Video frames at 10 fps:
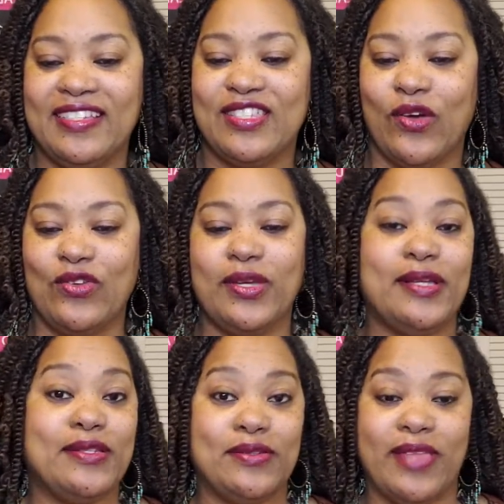So you
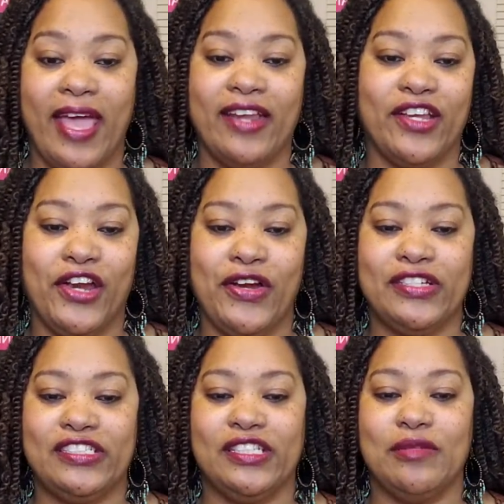can do that,
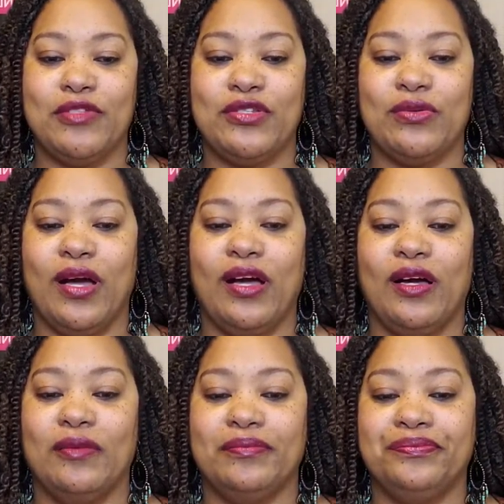encourage them
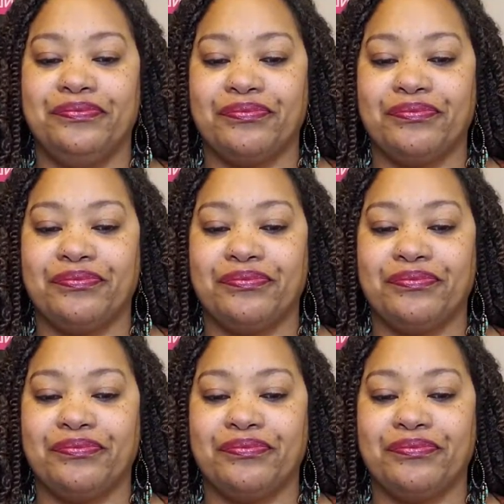to